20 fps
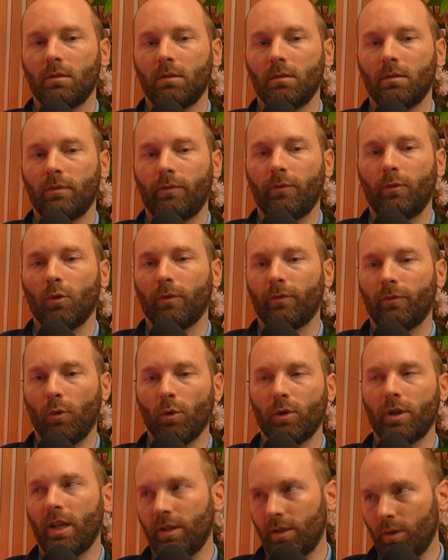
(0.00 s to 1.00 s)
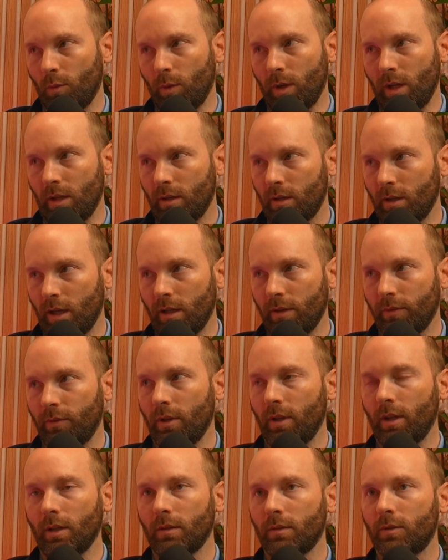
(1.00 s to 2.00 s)
for 4 days a week kind of
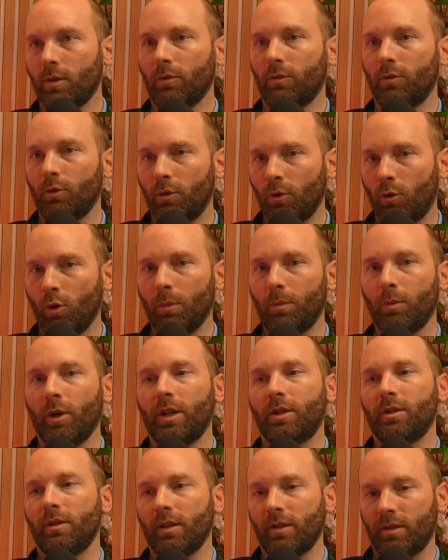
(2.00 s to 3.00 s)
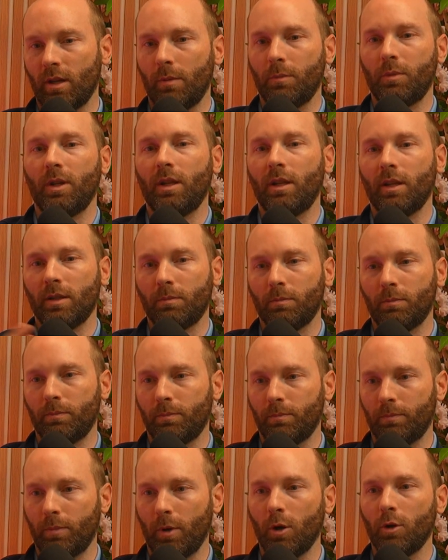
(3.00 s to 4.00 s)
thing. So through the corporation, this company has
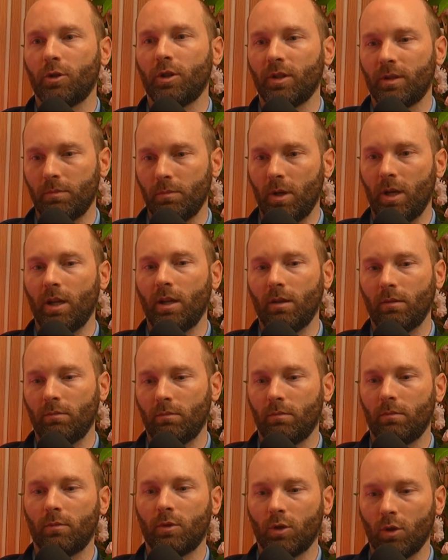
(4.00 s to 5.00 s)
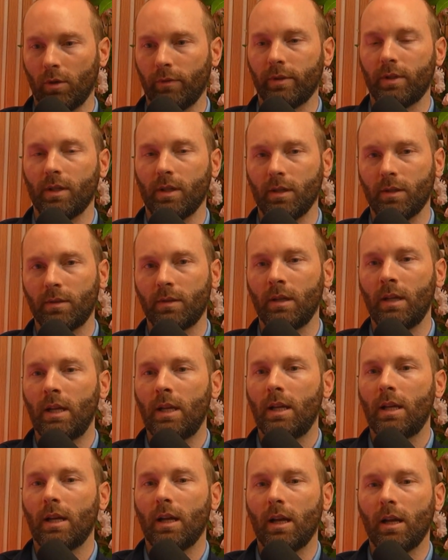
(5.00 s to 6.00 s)
purchased my services,
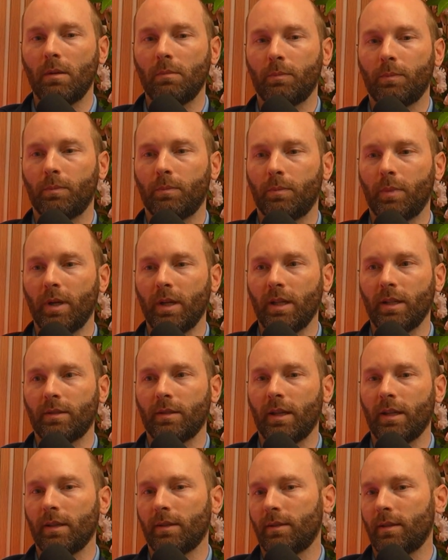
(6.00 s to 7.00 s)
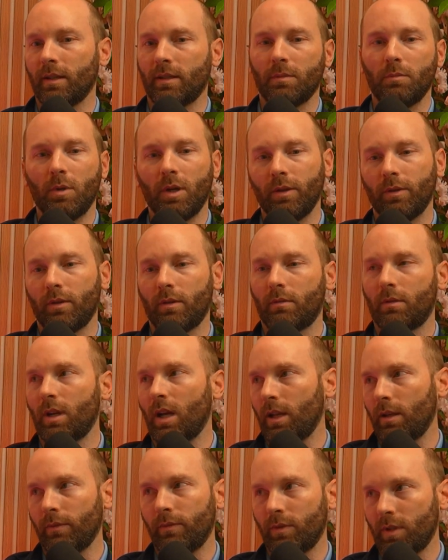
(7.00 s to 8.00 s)
but it's like a 6-month
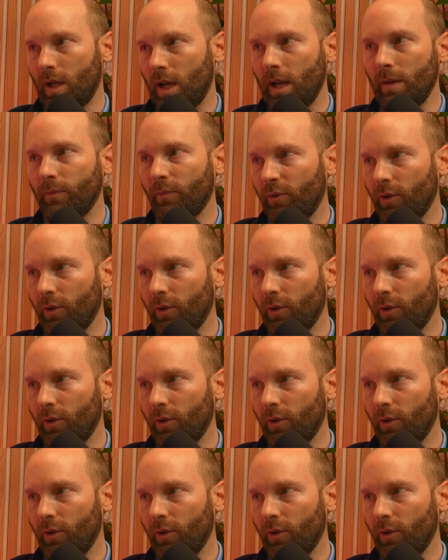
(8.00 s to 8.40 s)
kind of time frame.